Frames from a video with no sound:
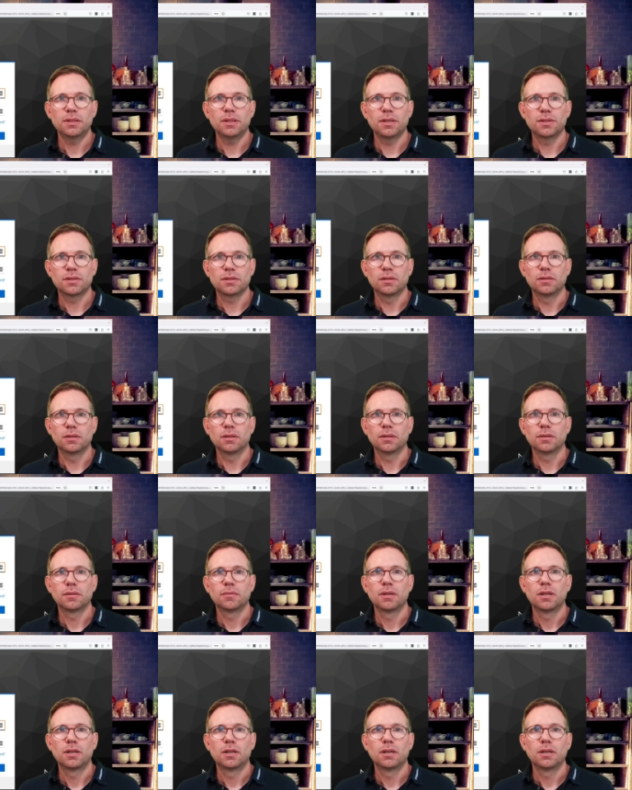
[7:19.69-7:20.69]
It's a
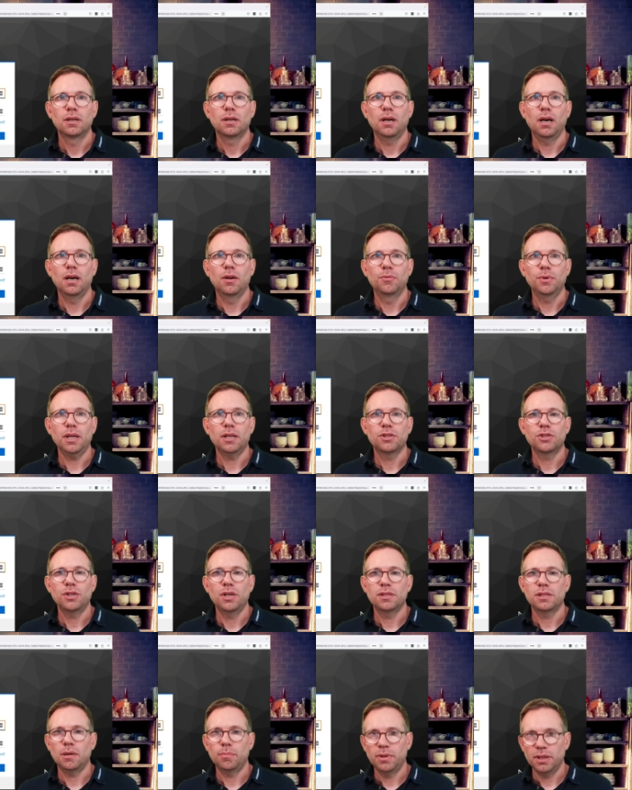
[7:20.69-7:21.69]

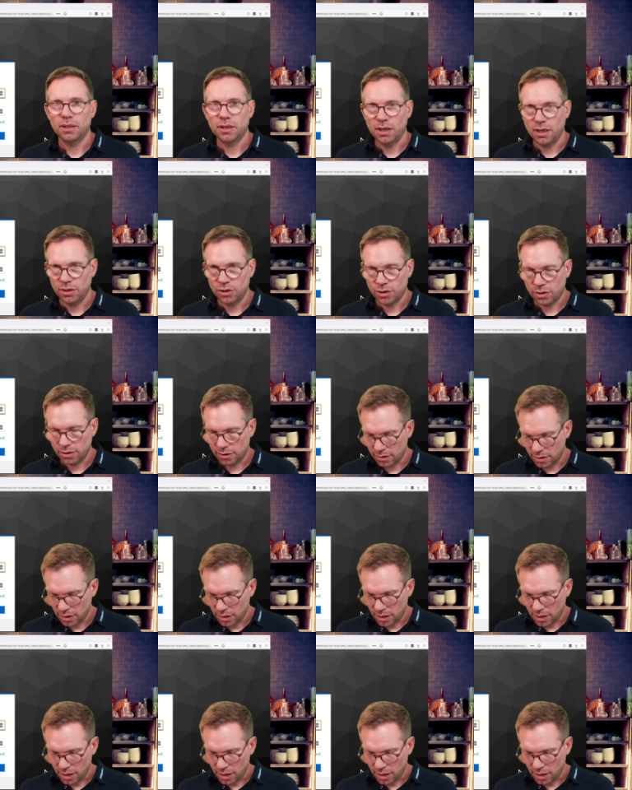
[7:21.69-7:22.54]
React.JS application,